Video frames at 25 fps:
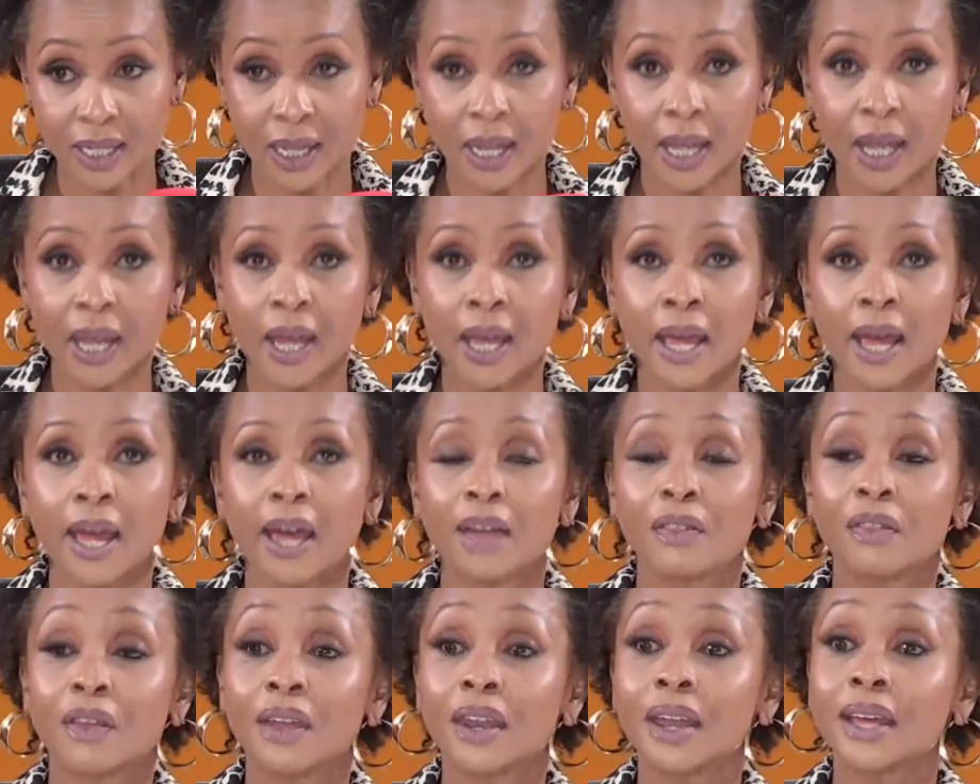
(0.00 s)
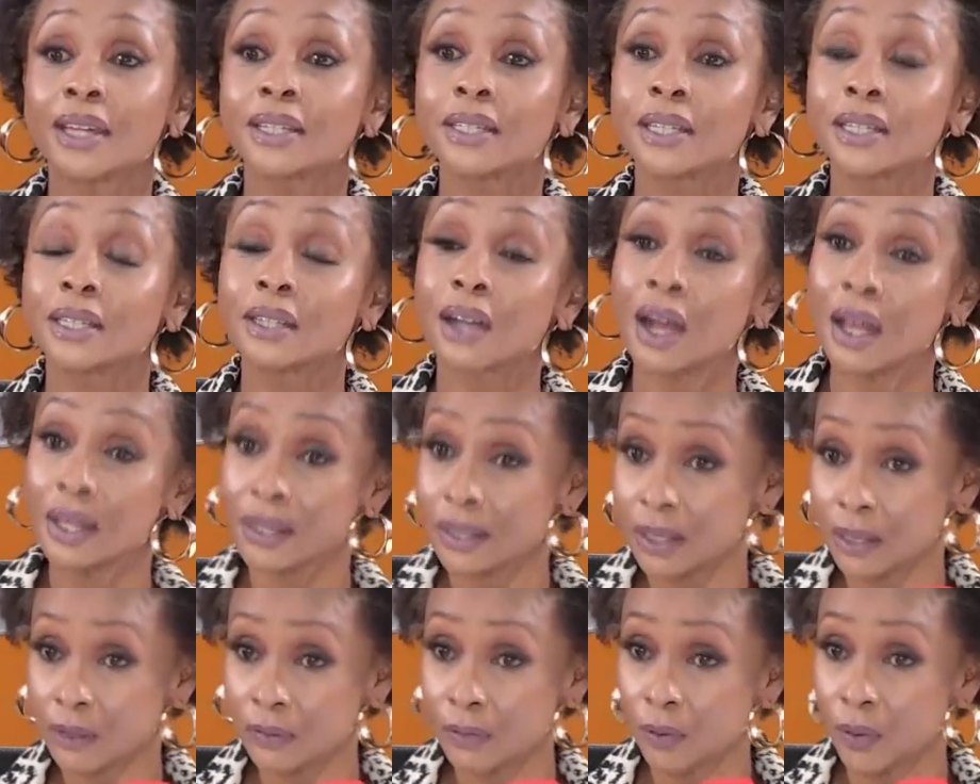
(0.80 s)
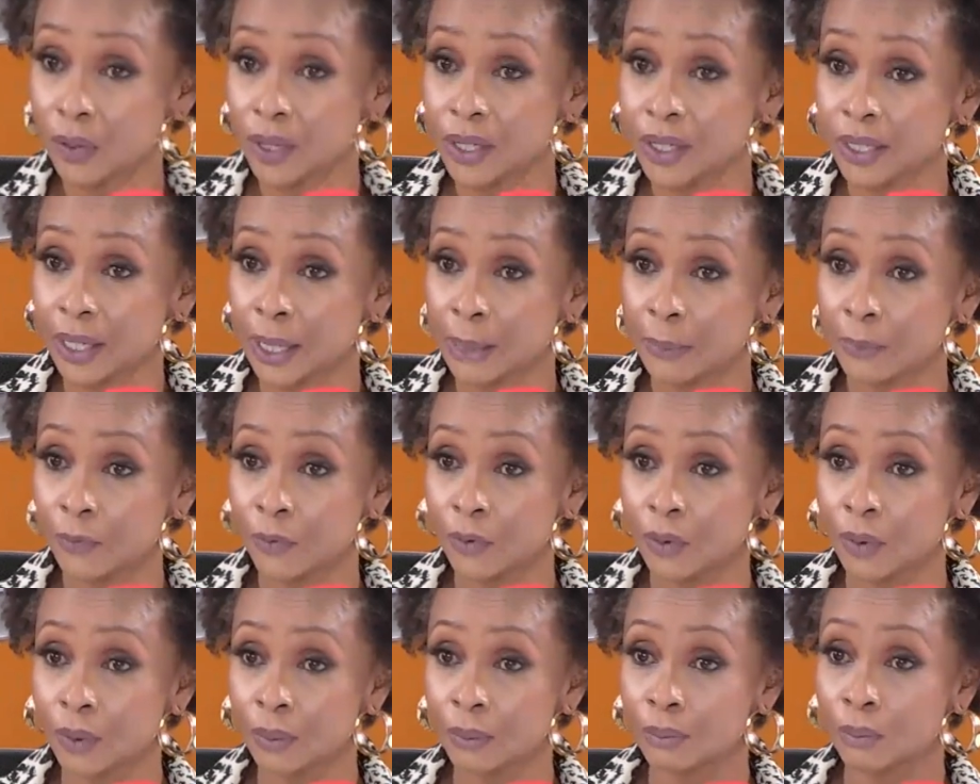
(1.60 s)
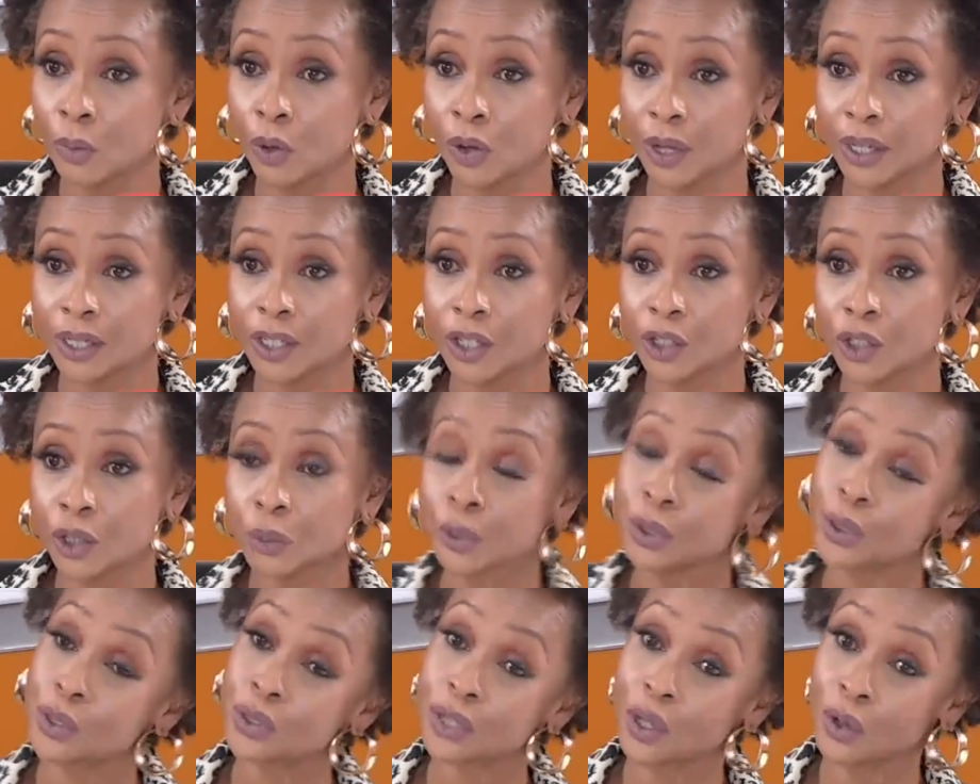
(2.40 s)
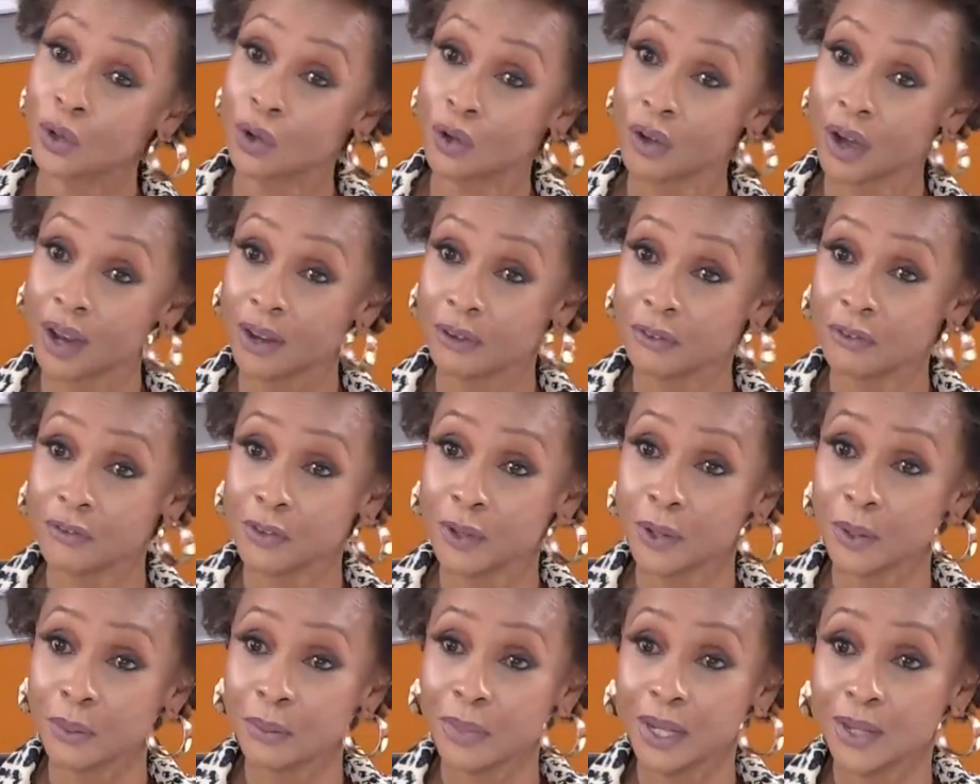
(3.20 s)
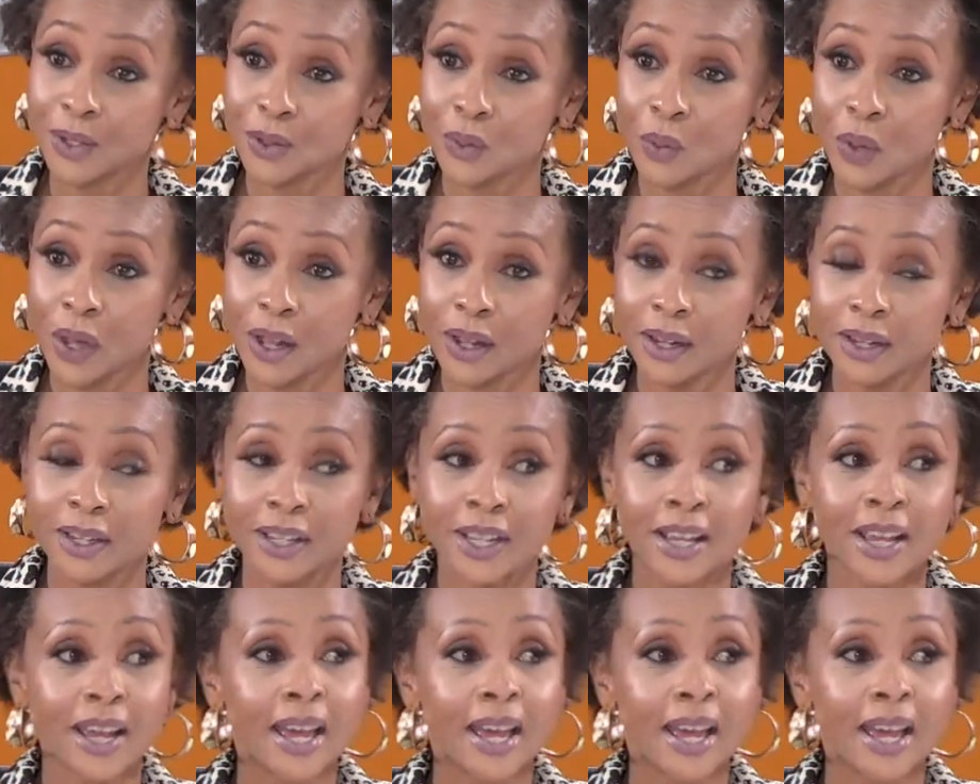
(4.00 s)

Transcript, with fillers: Mm. And then I did casting for Escape from Mogadishu, which is a Korean film as well.